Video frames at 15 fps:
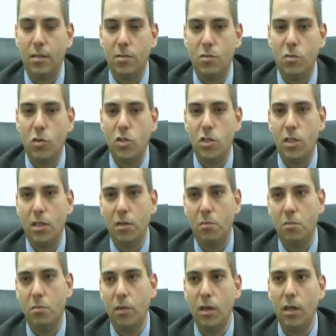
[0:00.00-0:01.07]
switching
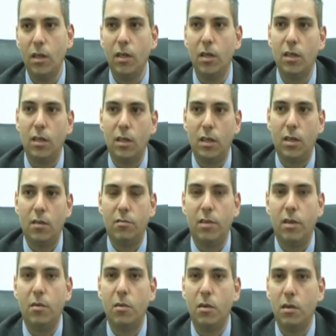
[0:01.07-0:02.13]
of
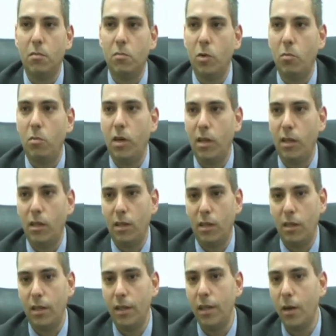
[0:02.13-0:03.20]
the mobile
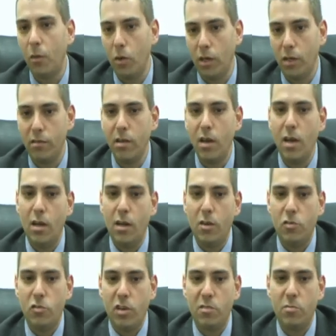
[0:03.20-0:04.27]
networks,
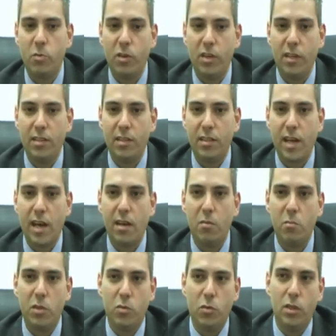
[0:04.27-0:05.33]
transporting the data
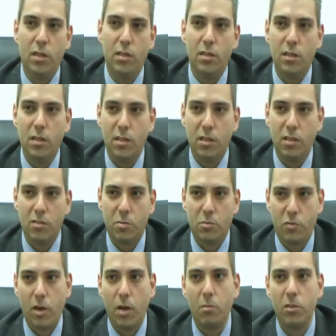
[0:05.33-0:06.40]
between the
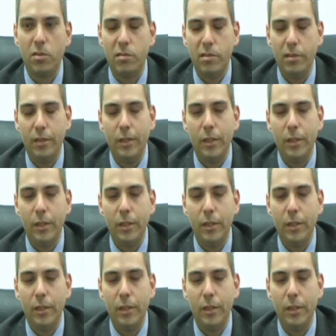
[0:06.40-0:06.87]
subscribers.